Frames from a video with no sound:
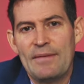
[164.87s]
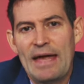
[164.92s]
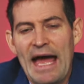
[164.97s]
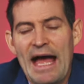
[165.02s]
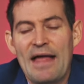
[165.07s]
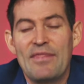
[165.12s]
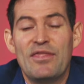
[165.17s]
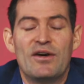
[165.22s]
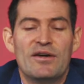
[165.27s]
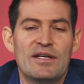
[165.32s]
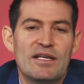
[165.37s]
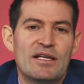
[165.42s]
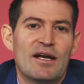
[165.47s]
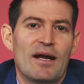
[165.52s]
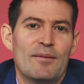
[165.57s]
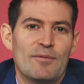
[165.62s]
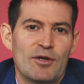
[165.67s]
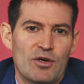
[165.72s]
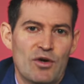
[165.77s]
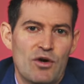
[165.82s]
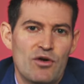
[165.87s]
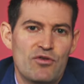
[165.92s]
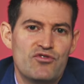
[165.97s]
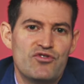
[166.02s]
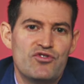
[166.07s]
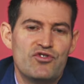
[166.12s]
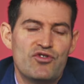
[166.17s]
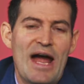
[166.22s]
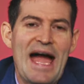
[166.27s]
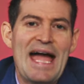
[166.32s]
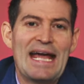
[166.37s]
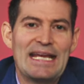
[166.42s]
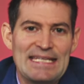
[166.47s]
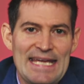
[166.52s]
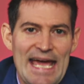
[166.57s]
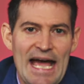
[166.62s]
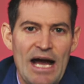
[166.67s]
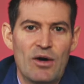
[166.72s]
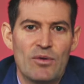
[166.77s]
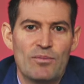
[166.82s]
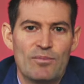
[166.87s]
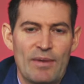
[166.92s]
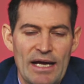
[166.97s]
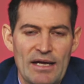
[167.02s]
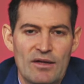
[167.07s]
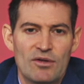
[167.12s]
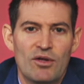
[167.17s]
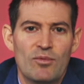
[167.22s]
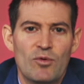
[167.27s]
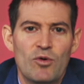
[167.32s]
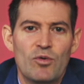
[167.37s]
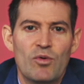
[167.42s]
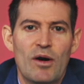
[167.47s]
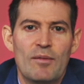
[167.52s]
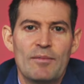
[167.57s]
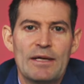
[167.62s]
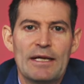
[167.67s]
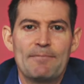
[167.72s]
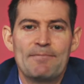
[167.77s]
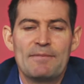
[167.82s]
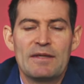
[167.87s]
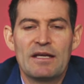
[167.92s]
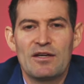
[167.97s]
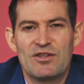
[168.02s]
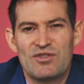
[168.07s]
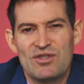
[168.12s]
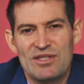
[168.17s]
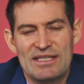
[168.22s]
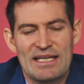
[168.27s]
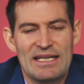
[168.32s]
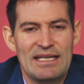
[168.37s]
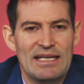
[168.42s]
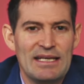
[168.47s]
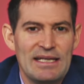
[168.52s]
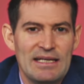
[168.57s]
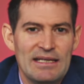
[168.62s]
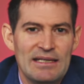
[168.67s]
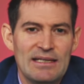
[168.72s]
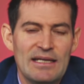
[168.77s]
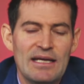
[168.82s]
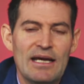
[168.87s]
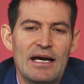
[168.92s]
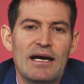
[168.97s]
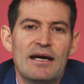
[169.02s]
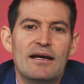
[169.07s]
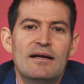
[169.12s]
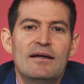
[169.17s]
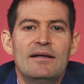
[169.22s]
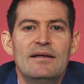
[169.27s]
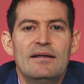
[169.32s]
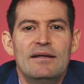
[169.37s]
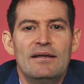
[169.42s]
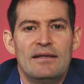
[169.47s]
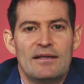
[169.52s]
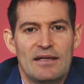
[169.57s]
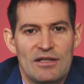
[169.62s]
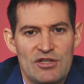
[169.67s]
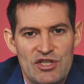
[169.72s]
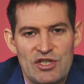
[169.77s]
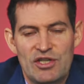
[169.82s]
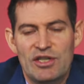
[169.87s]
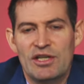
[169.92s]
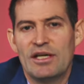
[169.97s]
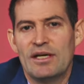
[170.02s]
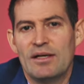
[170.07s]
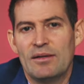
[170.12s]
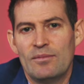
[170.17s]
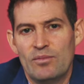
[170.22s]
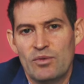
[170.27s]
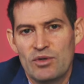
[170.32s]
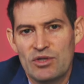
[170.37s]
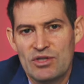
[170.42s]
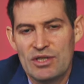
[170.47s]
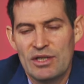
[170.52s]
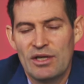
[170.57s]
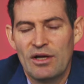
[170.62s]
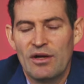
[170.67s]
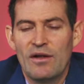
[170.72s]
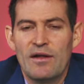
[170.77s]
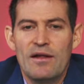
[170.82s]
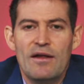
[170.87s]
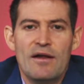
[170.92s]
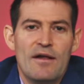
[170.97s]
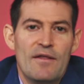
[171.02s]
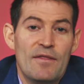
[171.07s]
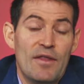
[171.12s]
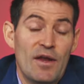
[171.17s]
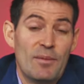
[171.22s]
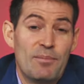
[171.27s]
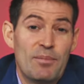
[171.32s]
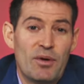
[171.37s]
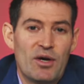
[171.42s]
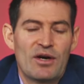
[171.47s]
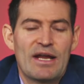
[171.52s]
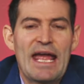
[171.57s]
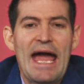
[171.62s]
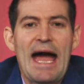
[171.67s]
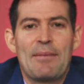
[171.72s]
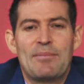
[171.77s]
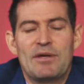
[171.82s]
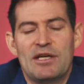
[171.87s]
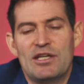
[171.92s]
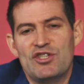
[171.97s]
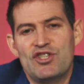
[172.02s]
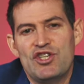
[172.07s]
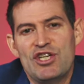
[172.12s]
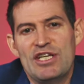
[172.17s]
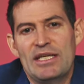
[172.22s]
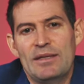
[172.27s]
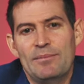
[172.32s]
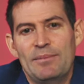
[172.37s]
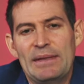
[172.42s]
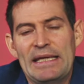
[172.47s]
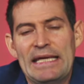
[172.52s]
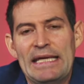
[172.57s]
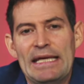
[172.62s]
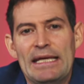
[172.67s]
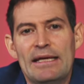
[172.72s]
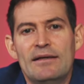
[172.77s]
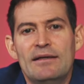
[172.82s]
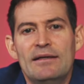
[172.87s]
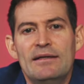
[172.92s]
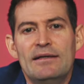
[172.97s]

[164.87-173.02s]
had their economic growth dragged down by global warming. Countries like India, Nigeria, Brazil, their per capita GDP